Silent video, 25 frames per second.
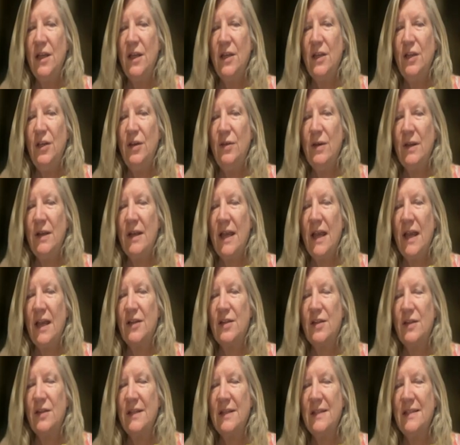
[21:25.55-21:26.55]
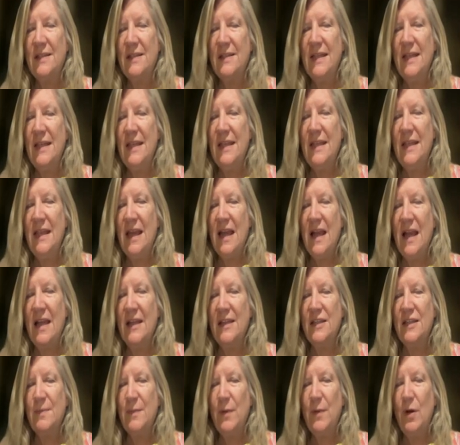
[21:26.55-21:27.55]
You can actually see the
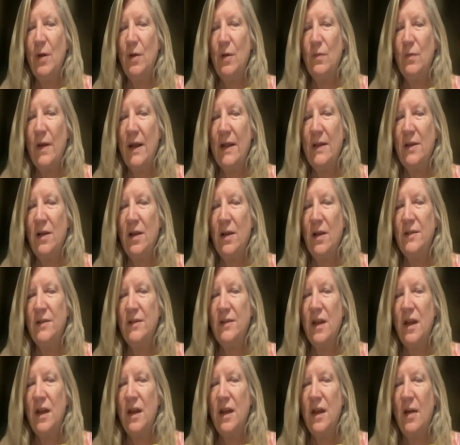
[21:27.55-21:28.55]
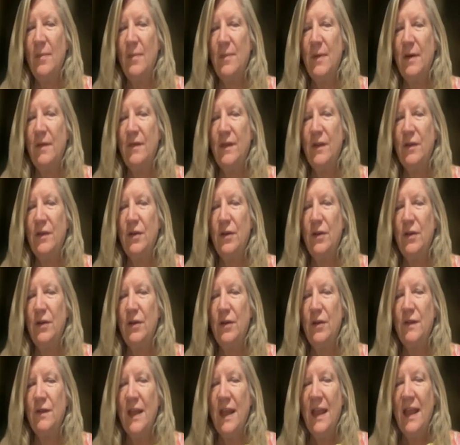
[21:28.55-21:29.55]
ice ball right on top of the
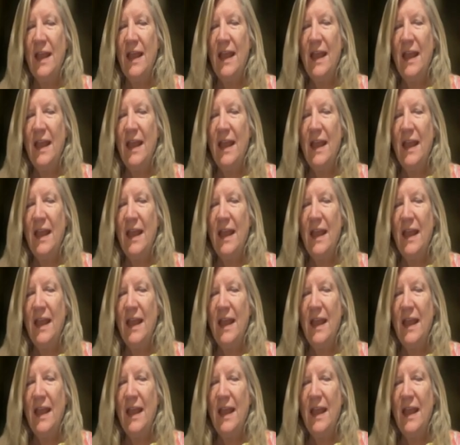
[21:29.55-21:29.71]
nerve.